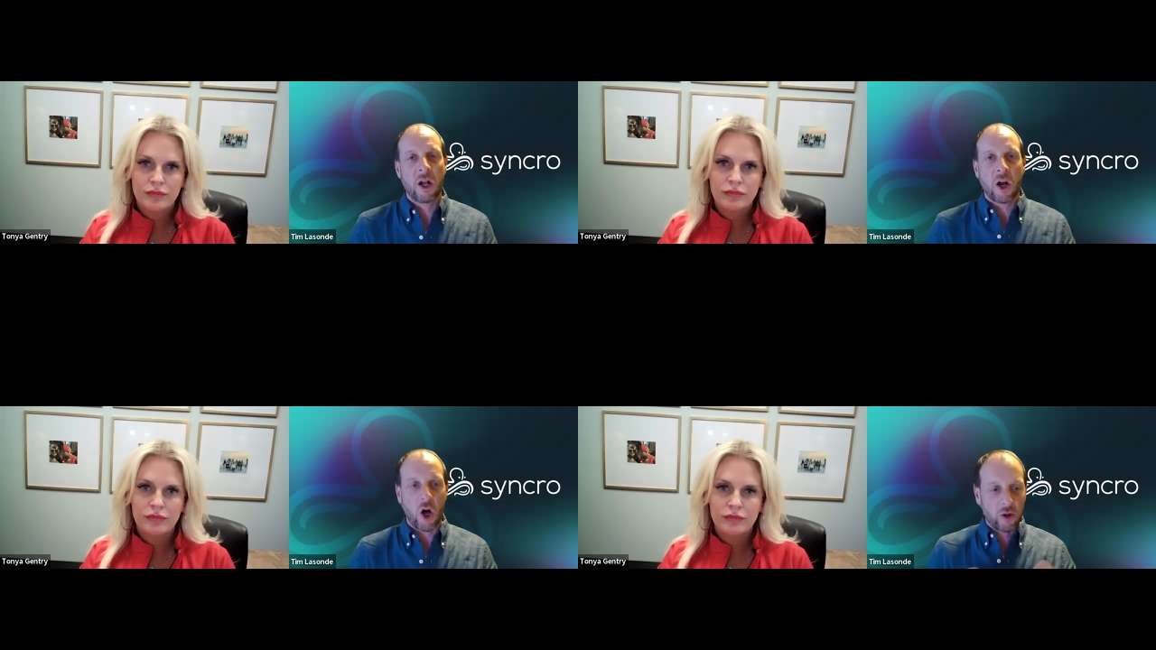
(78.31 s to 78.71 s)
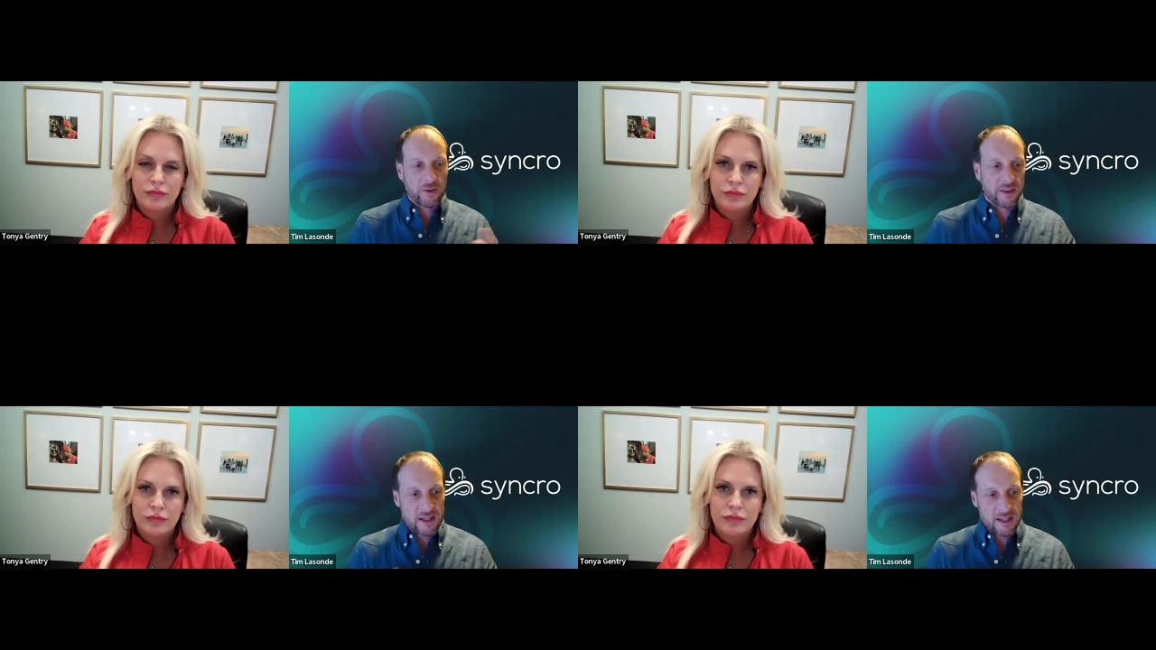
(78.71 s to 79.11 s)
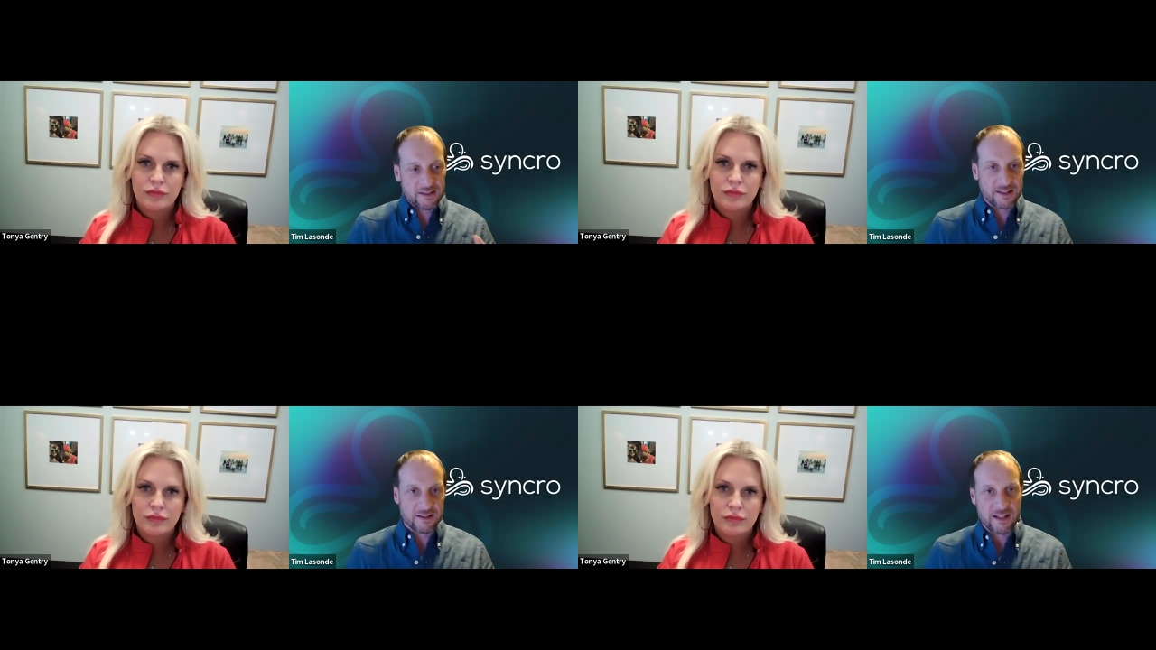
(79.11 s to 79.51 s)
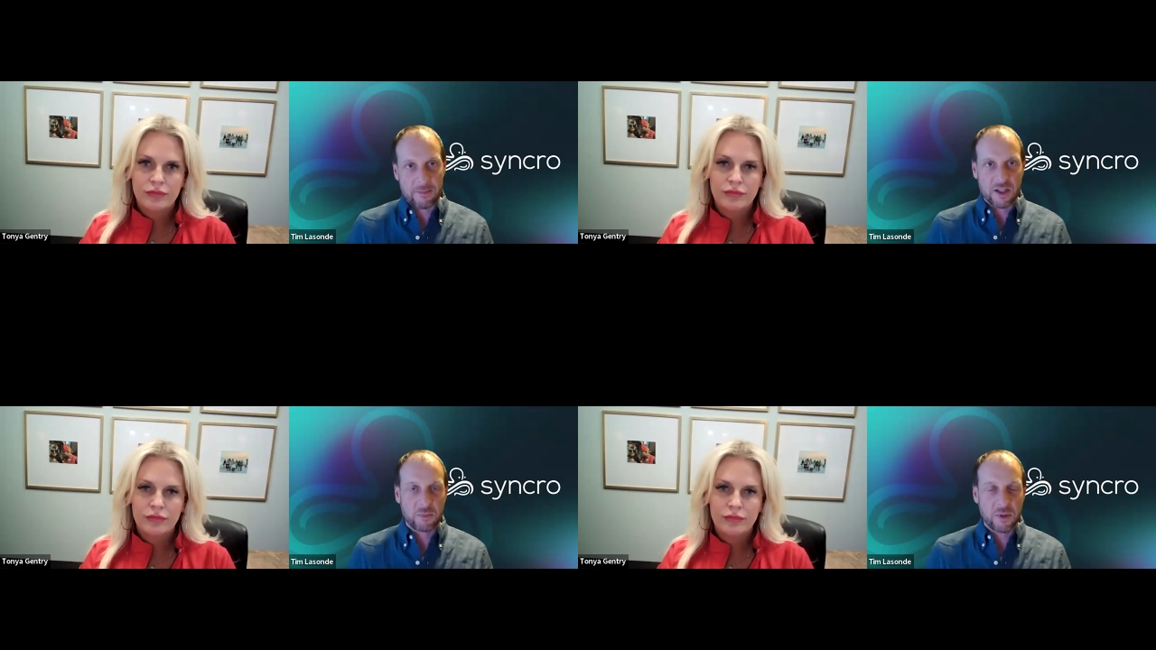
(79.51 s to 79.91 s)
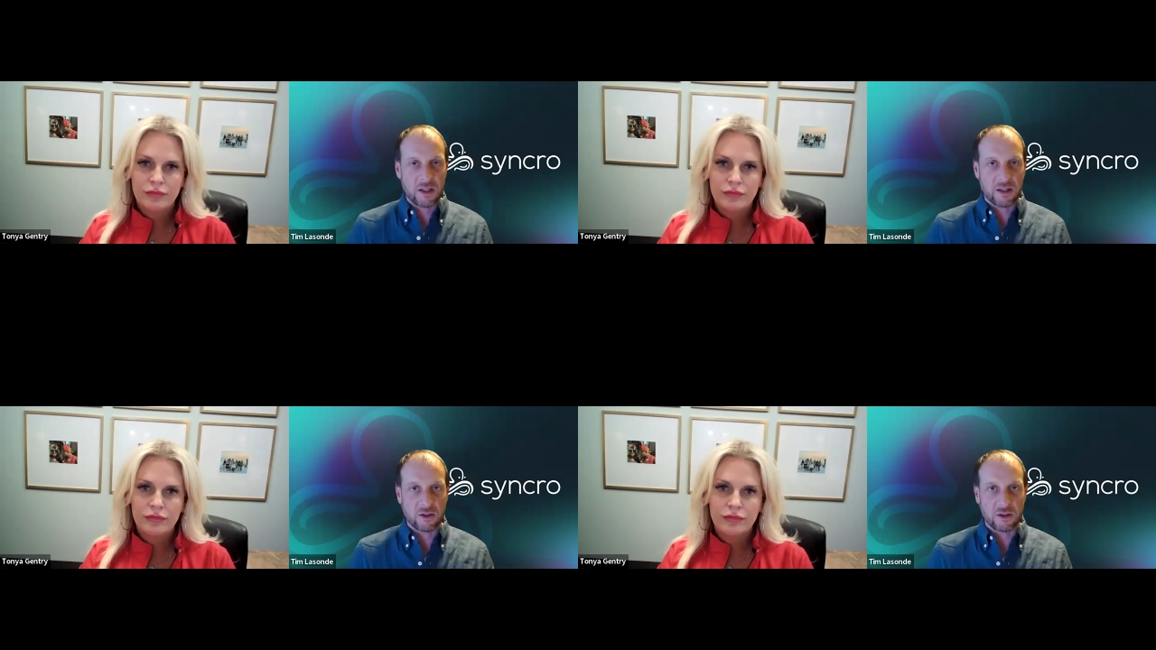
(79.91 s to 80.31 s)
Speaker 1: all the things as an
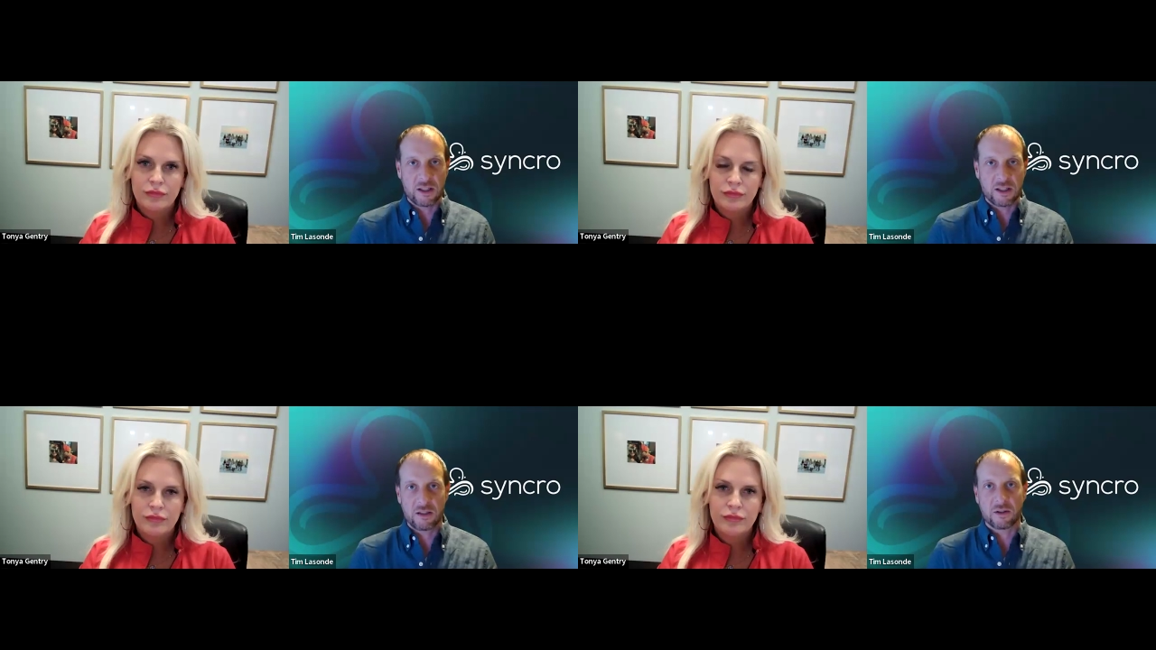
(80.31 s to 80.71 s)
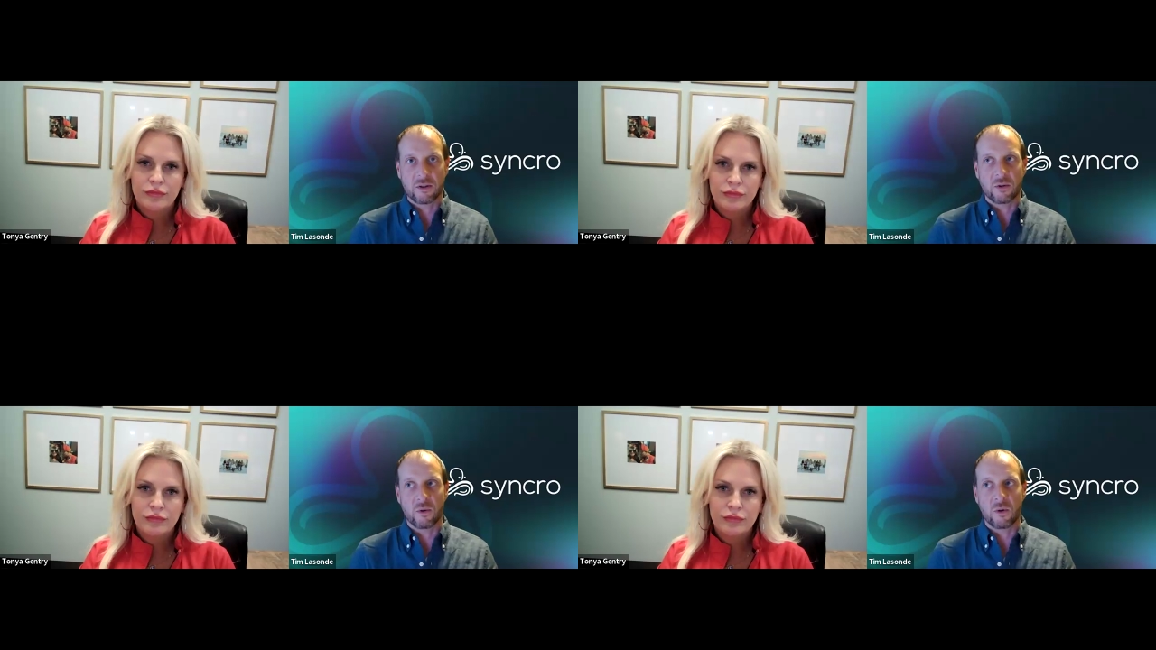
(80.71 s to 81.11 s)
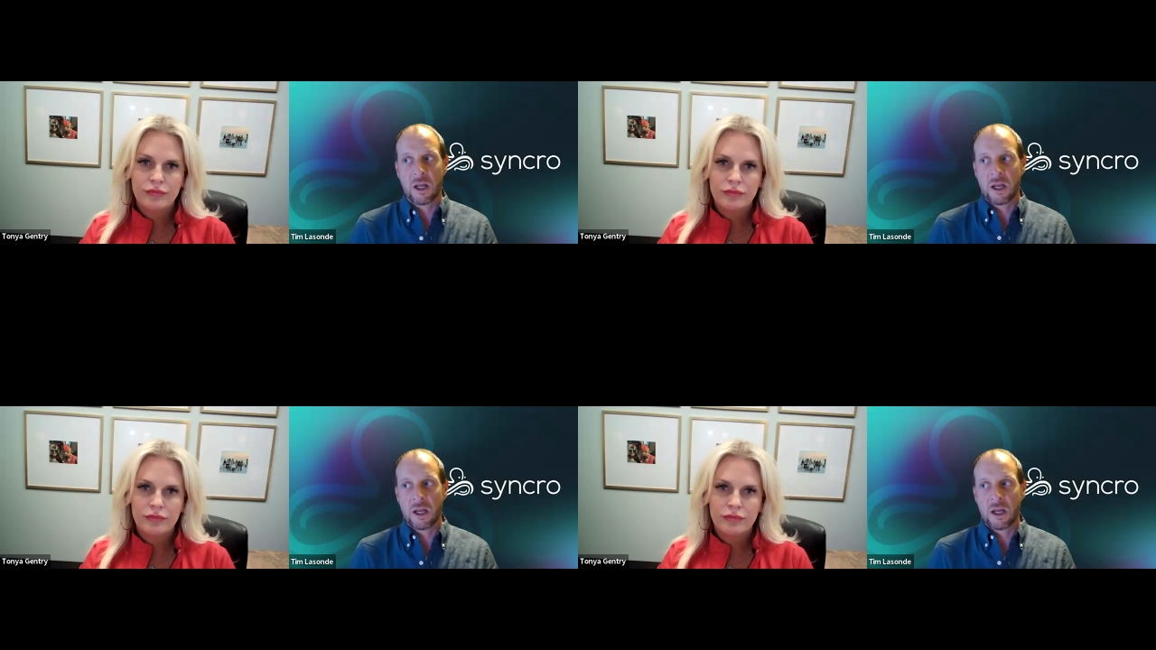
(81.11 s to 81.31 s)
MSP that you need to